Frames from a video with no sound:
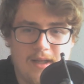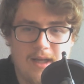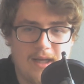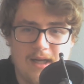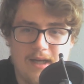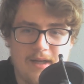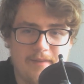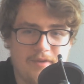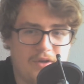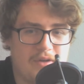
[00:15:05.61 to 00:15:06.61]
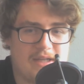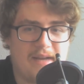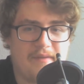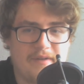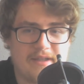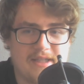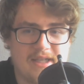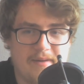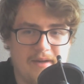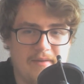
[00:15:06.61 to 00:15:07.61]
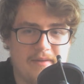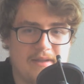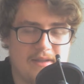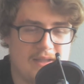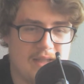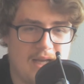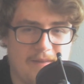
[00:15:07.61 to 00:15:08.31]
New Day versus Sami Owens.